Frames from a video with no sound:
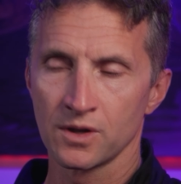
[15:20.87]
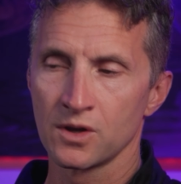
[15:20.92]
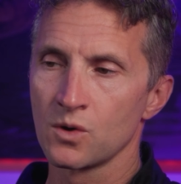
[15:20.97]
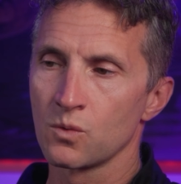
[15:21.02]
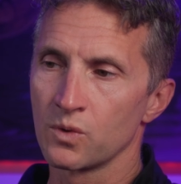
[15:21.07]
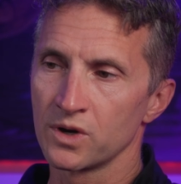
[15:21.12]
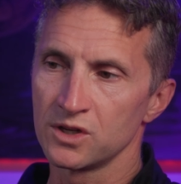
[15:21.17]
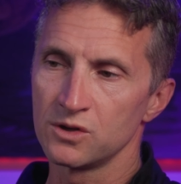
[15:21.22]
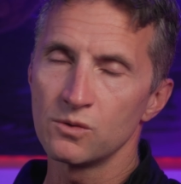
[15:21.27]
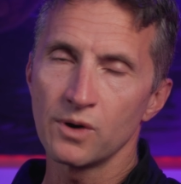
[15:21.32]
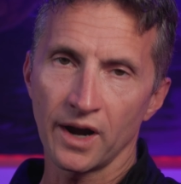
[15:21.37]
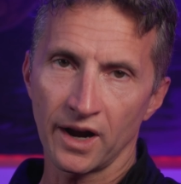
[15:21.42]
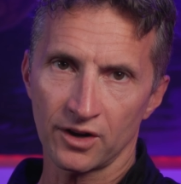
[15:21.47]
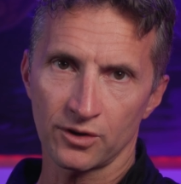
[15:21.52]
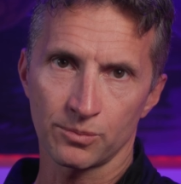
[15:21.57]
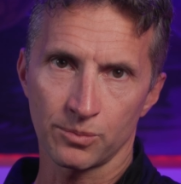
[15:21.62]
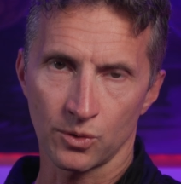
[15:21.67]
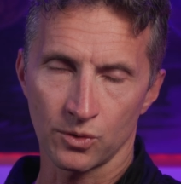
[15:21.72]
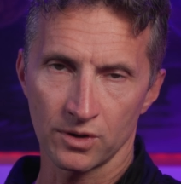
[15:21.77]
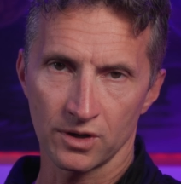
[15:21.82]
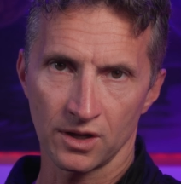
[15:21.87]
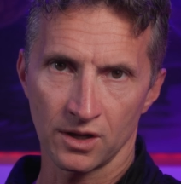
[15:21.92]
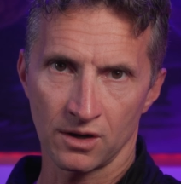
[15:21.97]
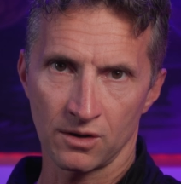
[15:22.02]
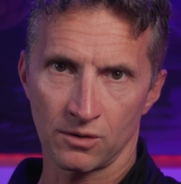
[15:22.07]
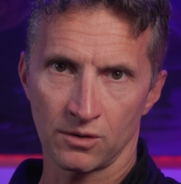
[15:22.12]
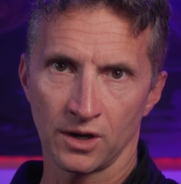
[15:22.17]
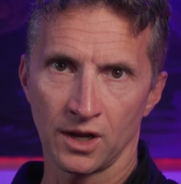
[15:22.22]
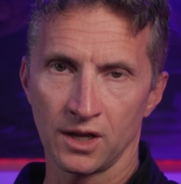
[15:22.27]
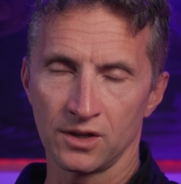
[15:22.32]
When you export, it
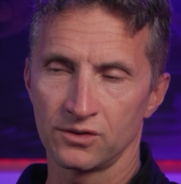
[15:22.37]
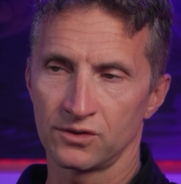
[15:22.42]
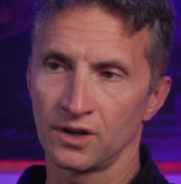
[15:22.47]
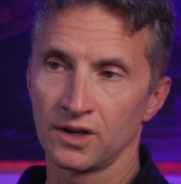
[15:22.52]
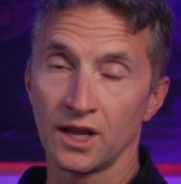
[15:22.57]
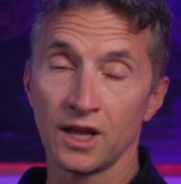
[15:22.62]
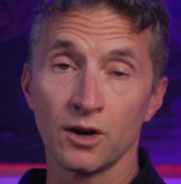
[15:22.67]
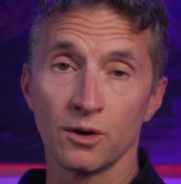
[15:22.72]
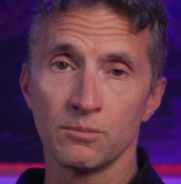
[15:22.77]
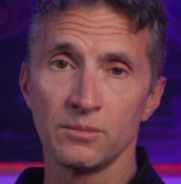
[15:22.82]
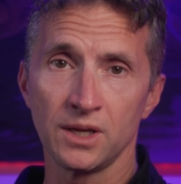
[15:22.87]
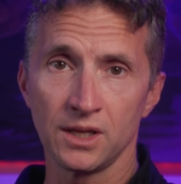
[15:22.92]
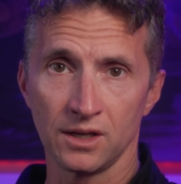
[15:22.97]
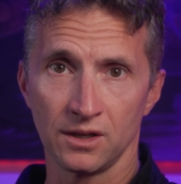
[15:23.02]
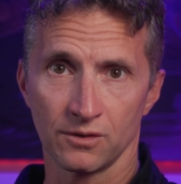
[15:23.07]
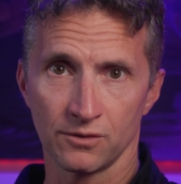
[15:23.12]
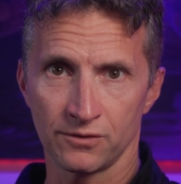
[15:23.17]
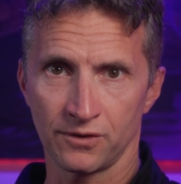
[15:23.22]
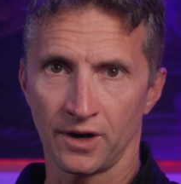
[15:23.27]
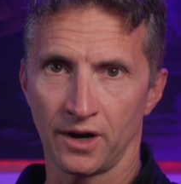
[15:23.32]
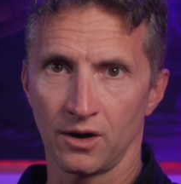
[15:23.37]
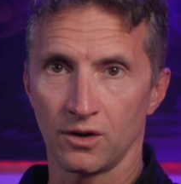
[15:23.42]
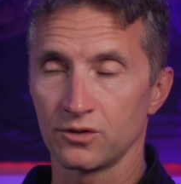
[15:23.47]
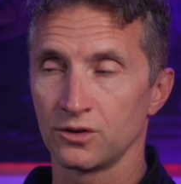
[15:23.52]
creates an intermediate file.